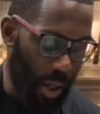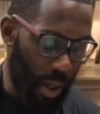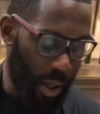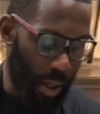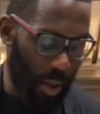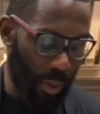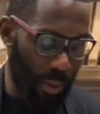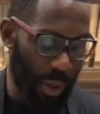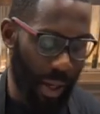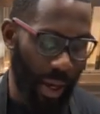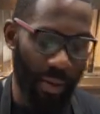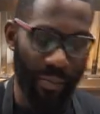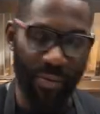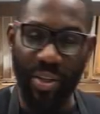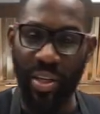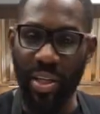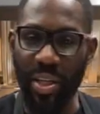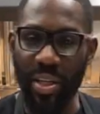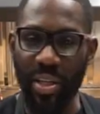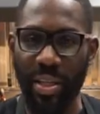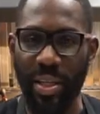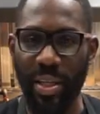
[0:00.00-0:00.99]
We have
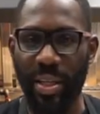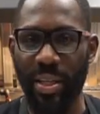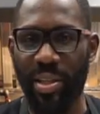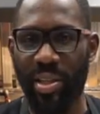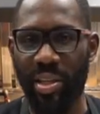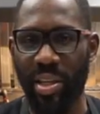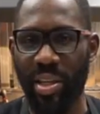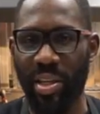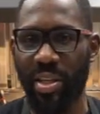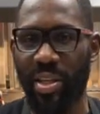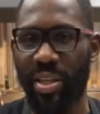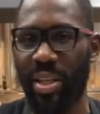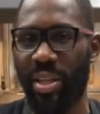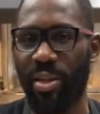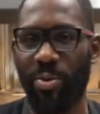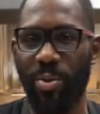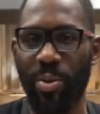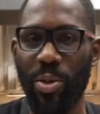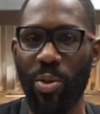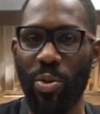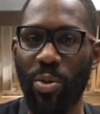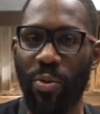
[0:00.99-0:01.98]
chia seeds. Chia seeds
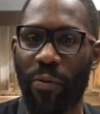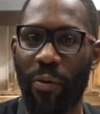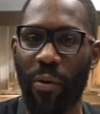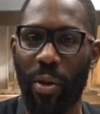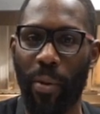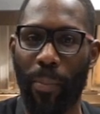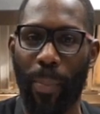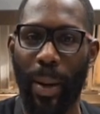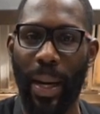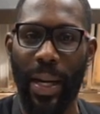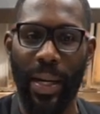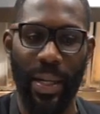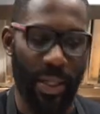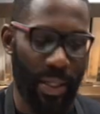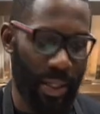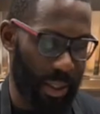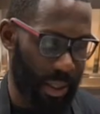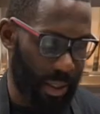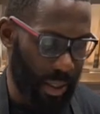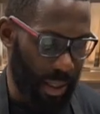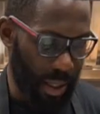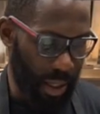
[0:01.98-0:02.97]
we use for the binding.
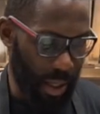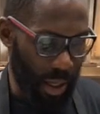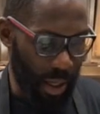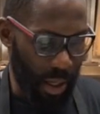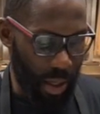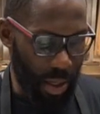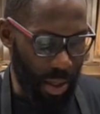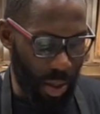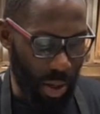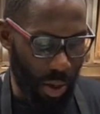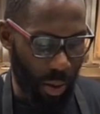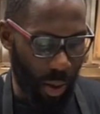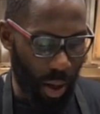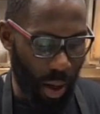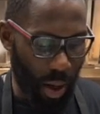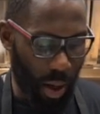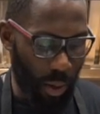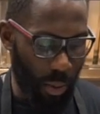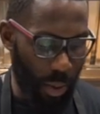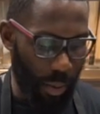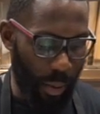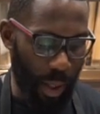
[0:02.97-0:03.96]
You
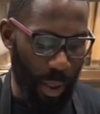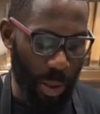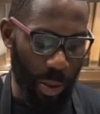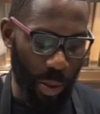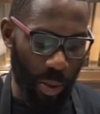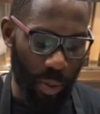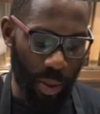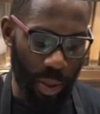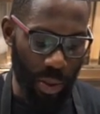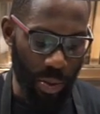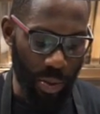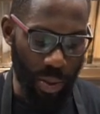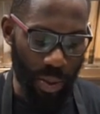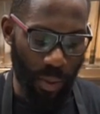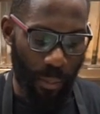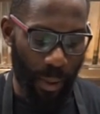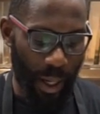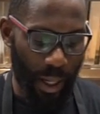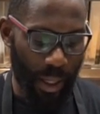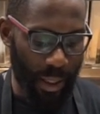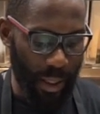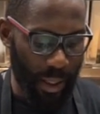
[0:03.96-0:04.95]
know, we make sure we use the
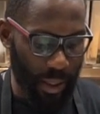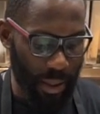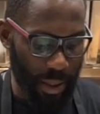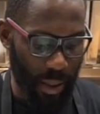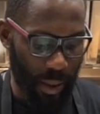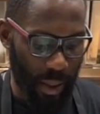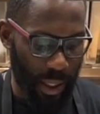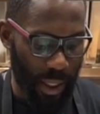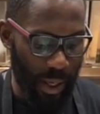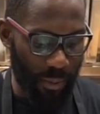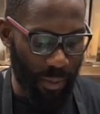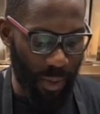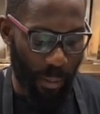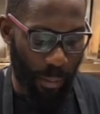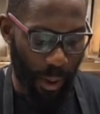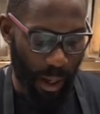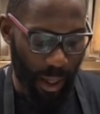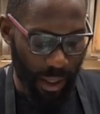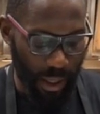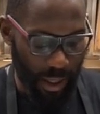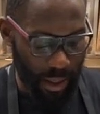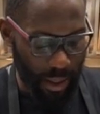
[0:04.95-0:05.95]
binding to keep the
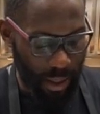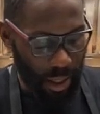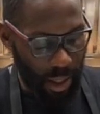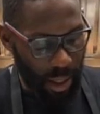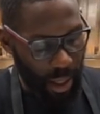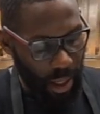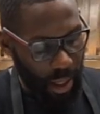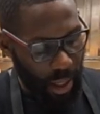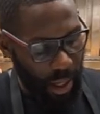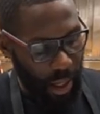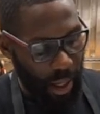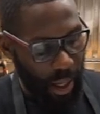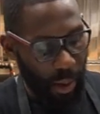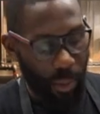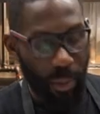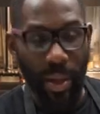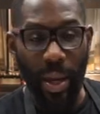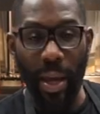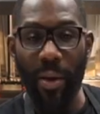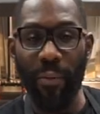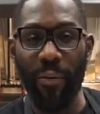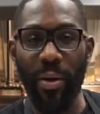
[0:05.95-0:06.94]
binding. And we
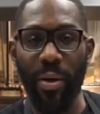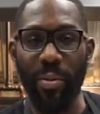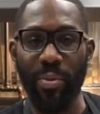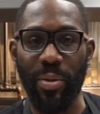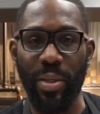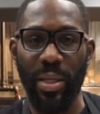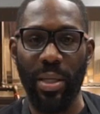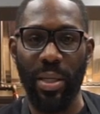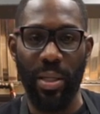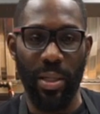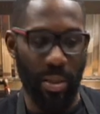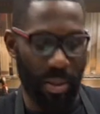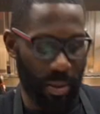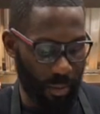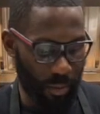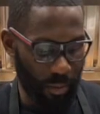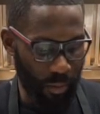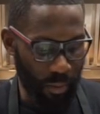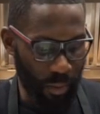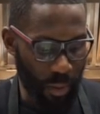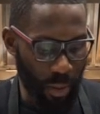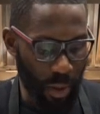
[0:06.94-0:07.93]
have hemp seeds.
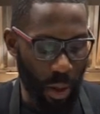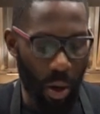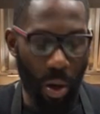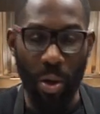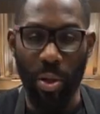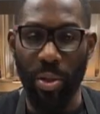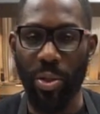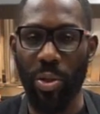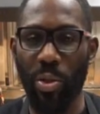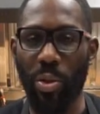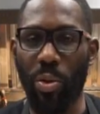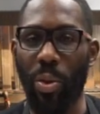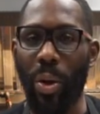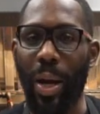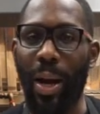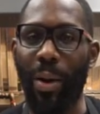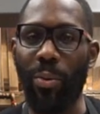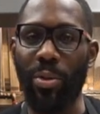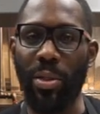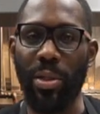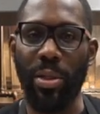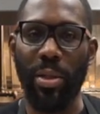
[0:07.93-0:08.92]
Also, I
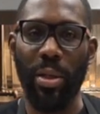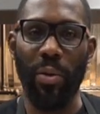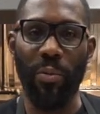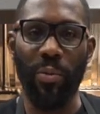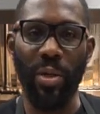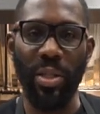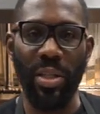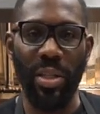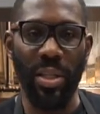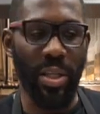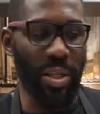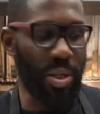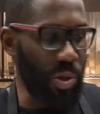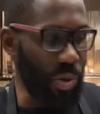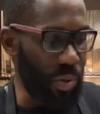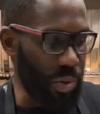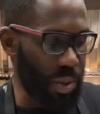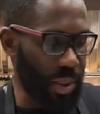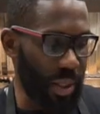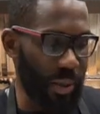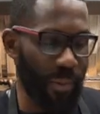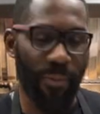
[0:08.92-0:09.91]
was originally
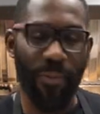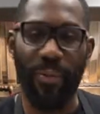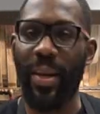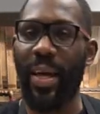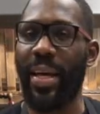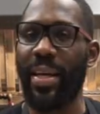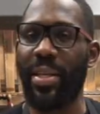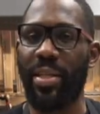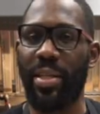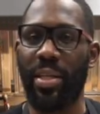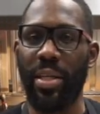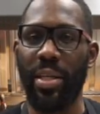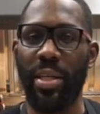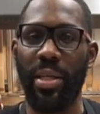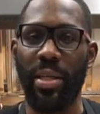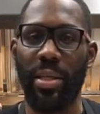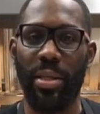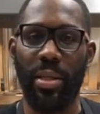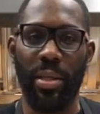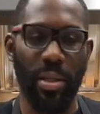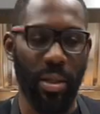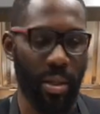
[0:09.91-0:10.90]
using flax
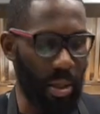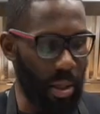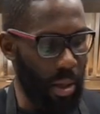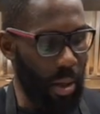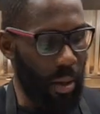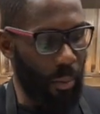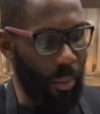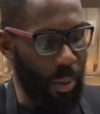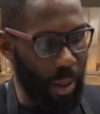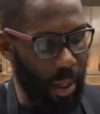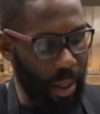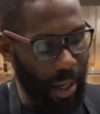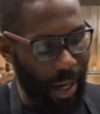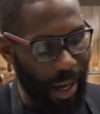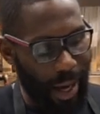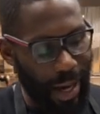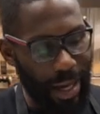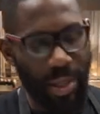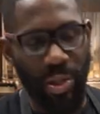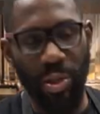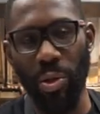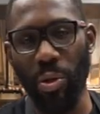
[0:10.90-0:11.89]
seeds, but I
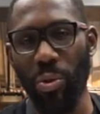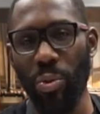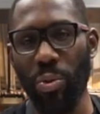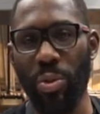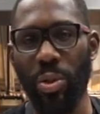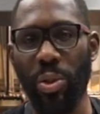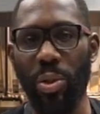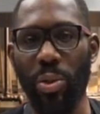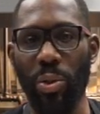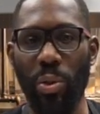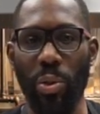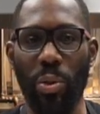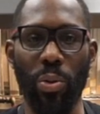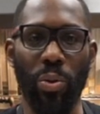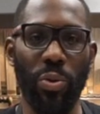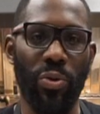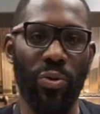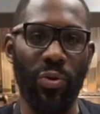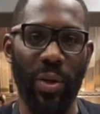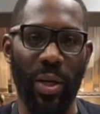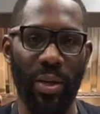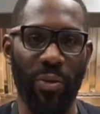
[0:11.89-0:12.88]
chose to
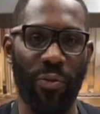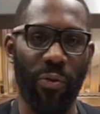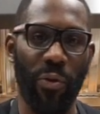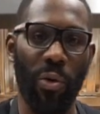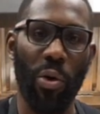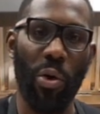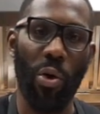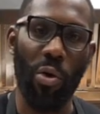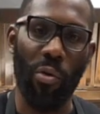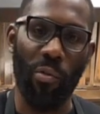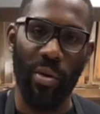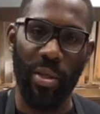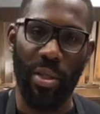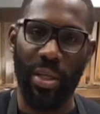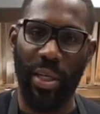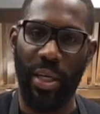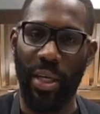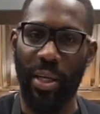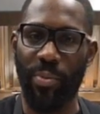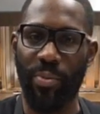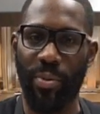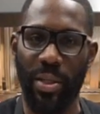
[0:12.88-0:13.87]
transfer over to
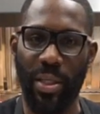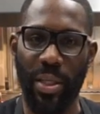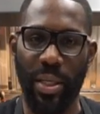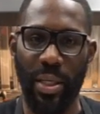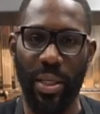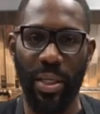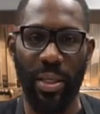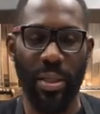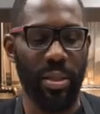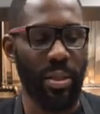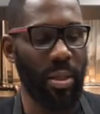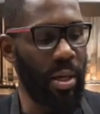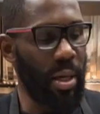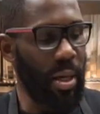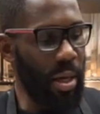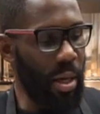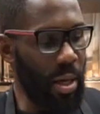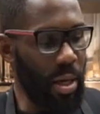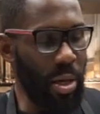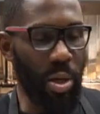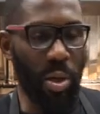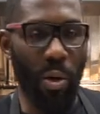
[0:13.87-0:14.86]
hemp seeds,
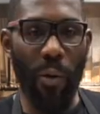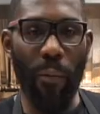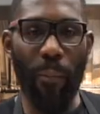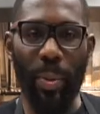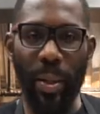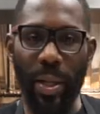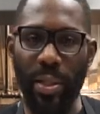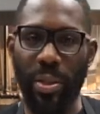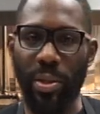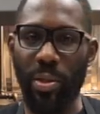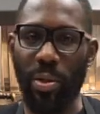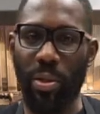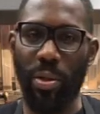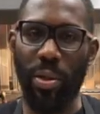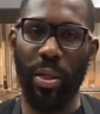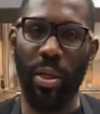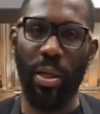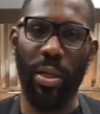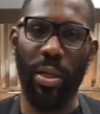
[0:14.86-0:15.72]
you know, based on